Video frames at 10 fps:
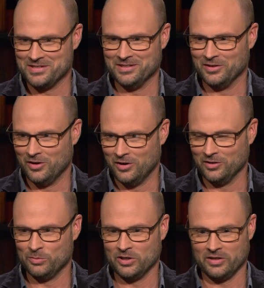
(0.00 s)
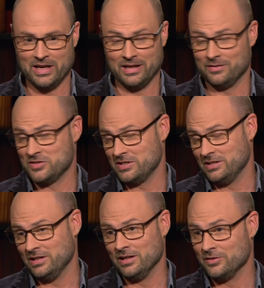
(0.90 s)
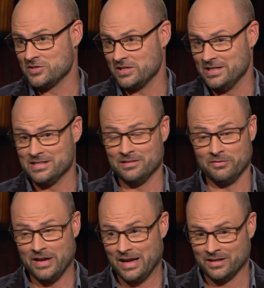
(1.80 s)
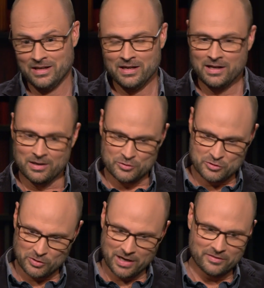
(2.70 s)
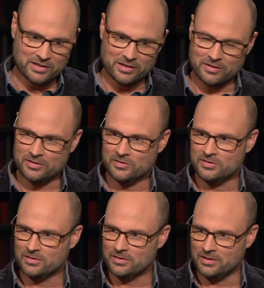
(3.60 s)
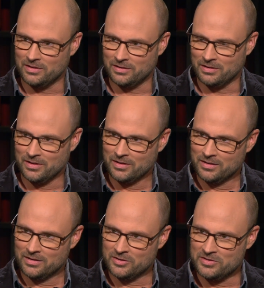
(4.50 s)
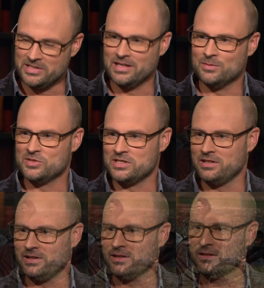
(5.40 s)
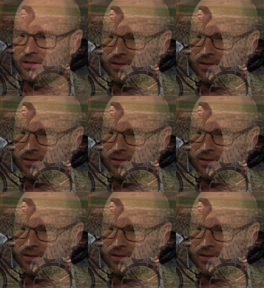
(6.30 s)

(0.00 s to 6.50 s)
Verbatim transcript: in all of Pyongyang, and I've seen it in other cities. And in fact, I was driving near the the DMZ,